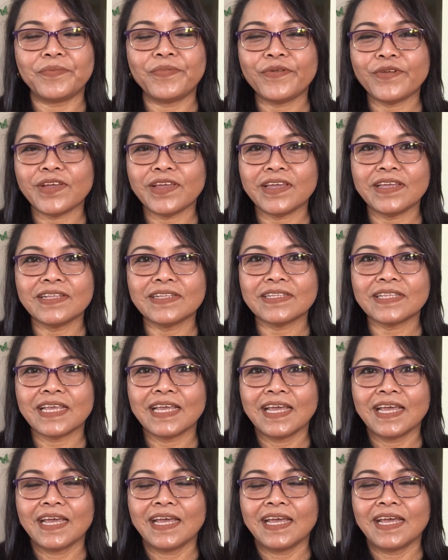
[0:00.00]
print
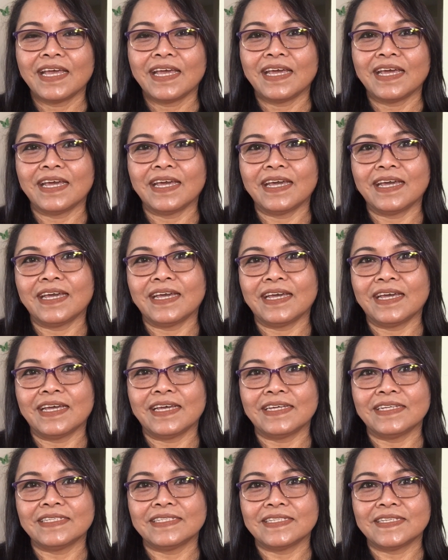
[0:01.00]

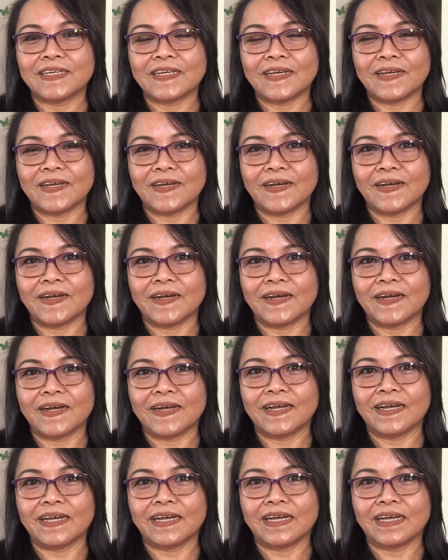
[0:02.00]
and
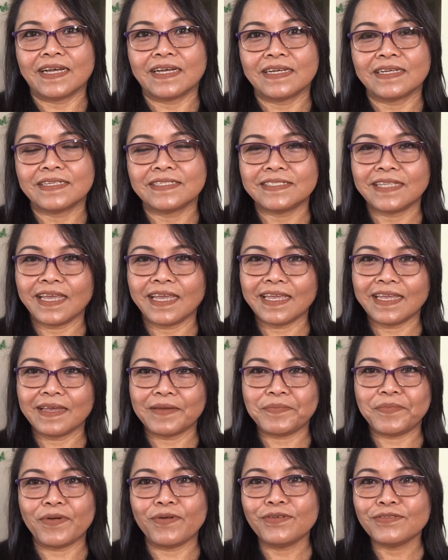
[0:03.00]

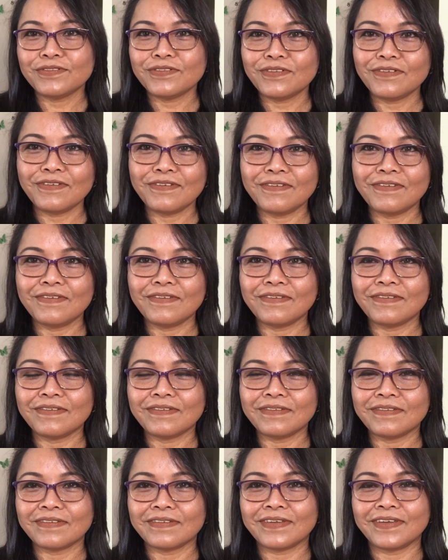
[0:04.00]
take a
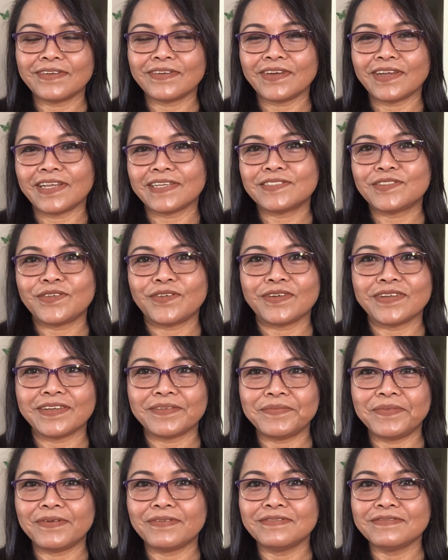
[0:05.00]
photo,
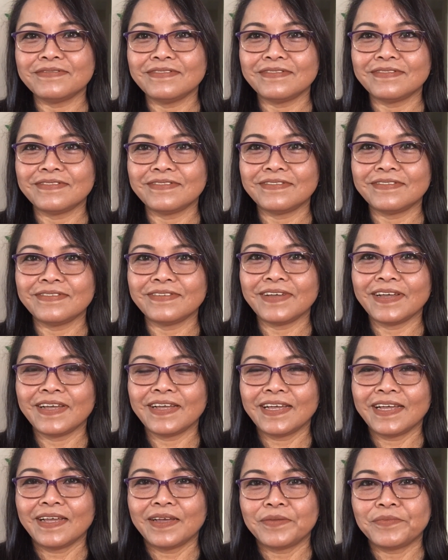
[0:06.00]
electronic photo,
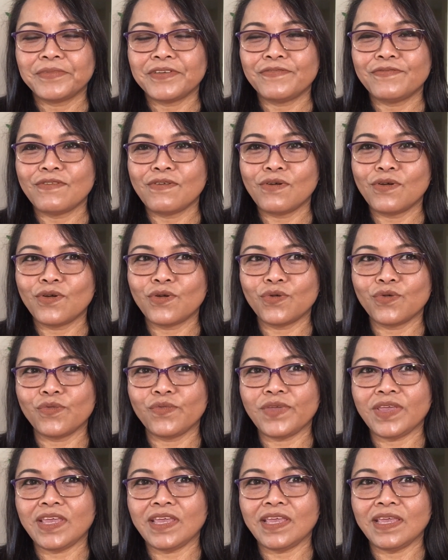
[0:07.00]

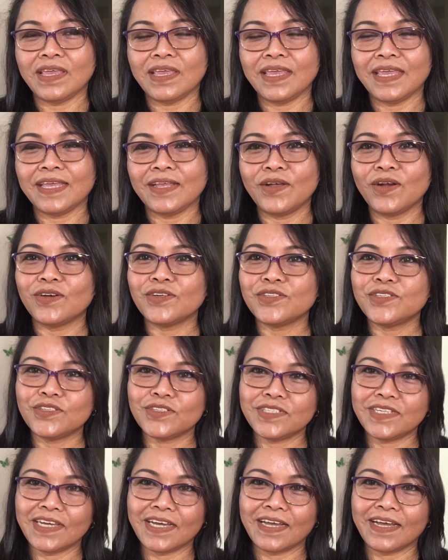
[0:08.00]
before we go
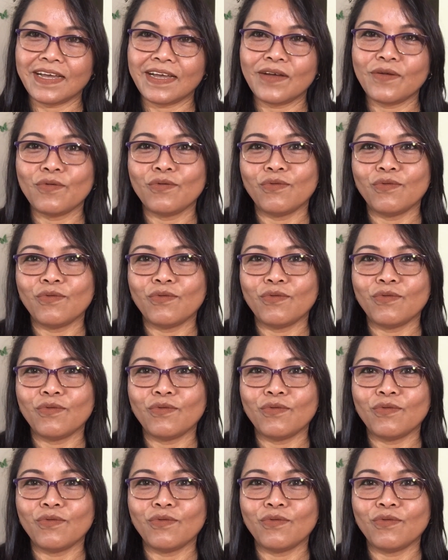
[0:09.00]
to the